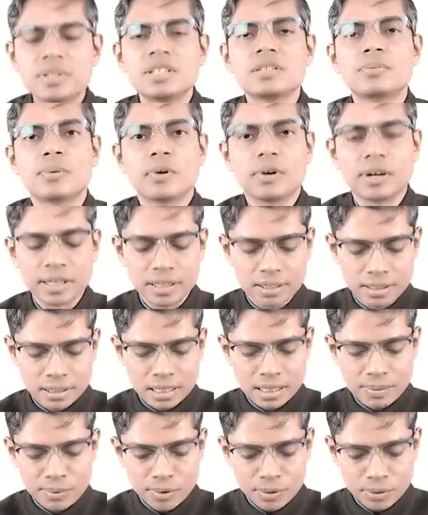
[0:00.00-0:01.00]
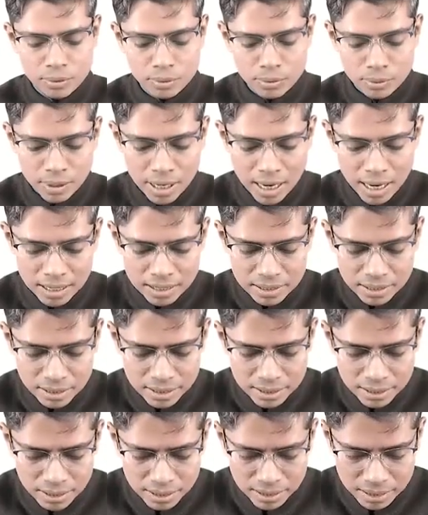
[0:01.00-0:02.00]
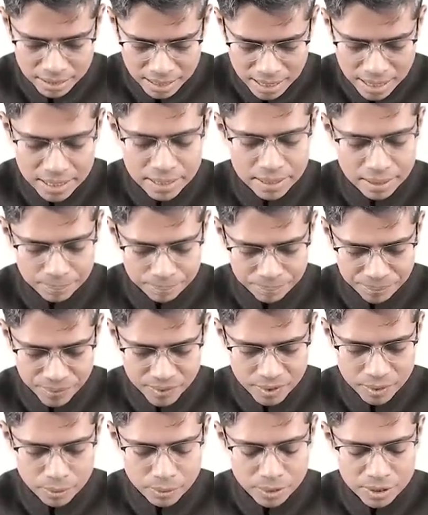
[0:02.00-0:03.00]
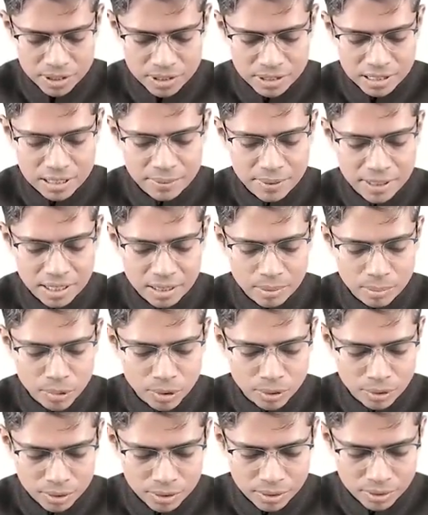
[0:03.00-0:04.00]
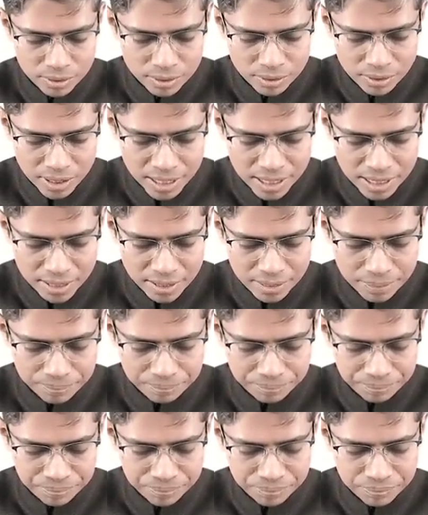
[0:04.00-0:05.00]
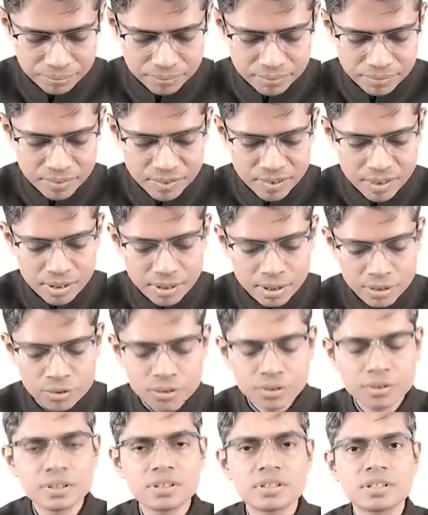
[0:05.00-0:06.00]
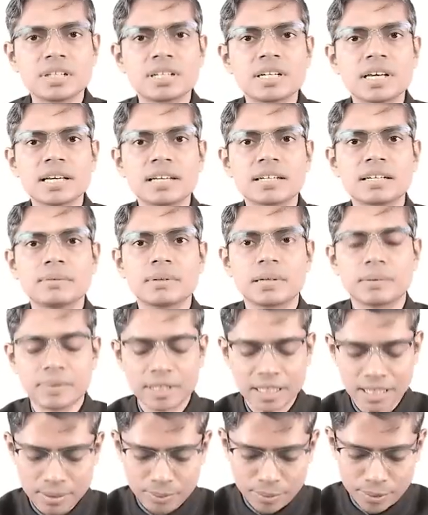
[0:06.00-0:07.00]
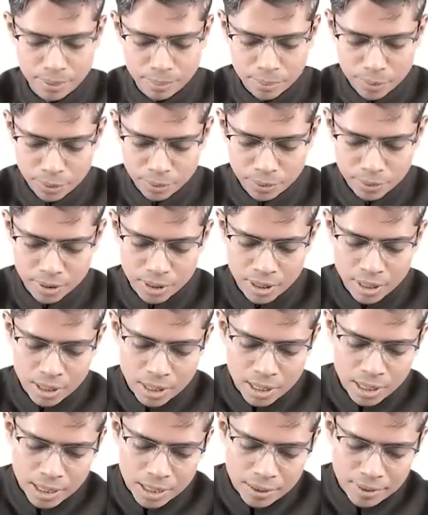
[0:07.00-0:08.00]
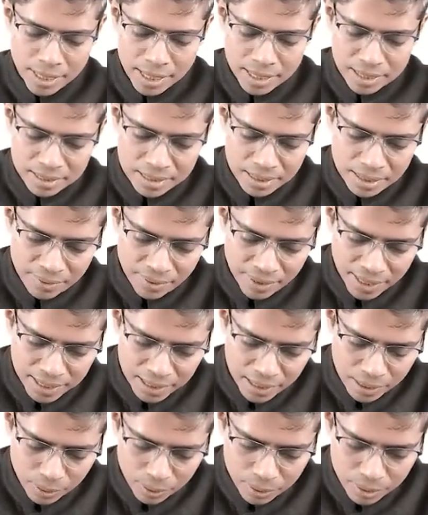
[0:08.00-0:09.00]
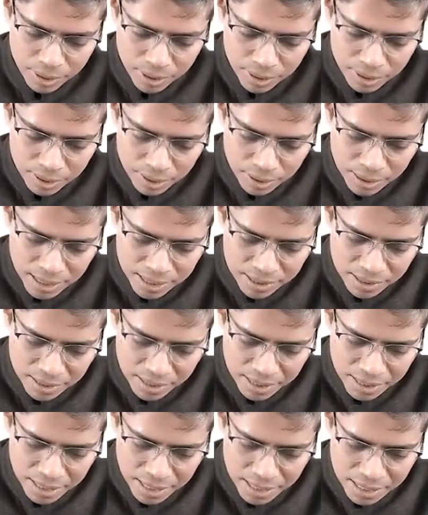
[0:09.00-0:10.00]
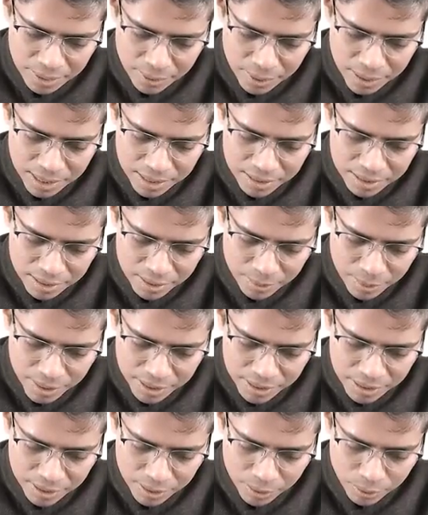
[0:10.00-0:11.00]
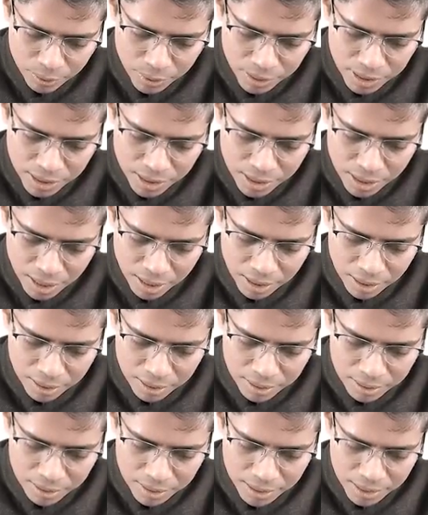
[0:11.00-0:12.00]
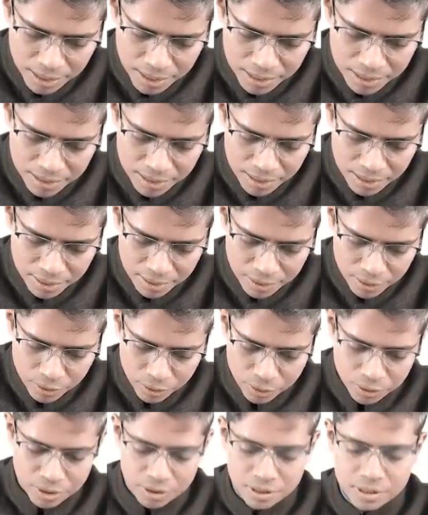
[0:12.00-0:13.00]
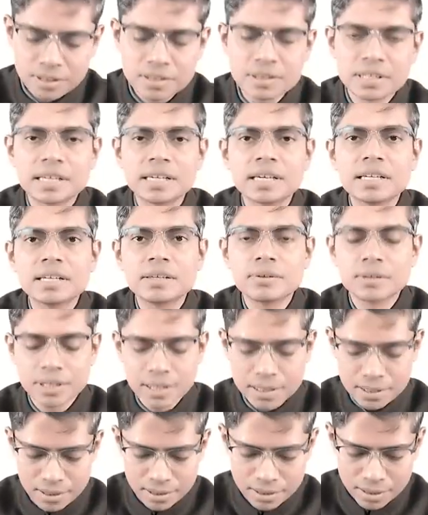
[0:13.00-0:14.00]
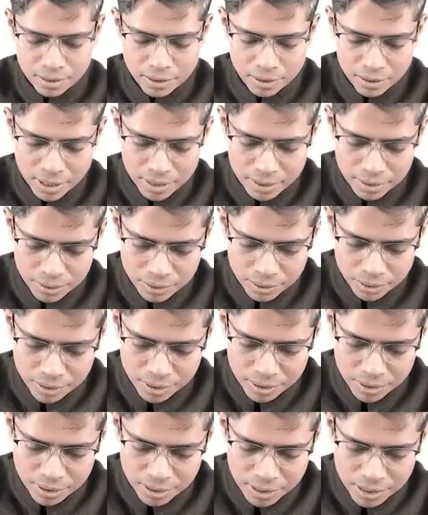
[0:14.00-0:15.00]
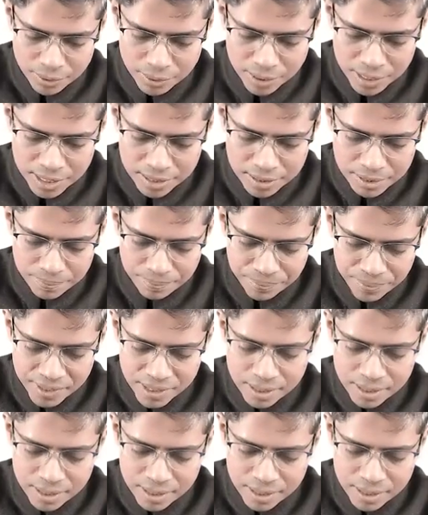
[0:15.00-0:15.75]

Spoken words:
of this point, if you look at the diagram which is given in book, right? So this is the diagram I have taken from book. You can easily find out that single nucleus is present within a single cell. So this is the single nucleus. Okay, so this is the nucleus.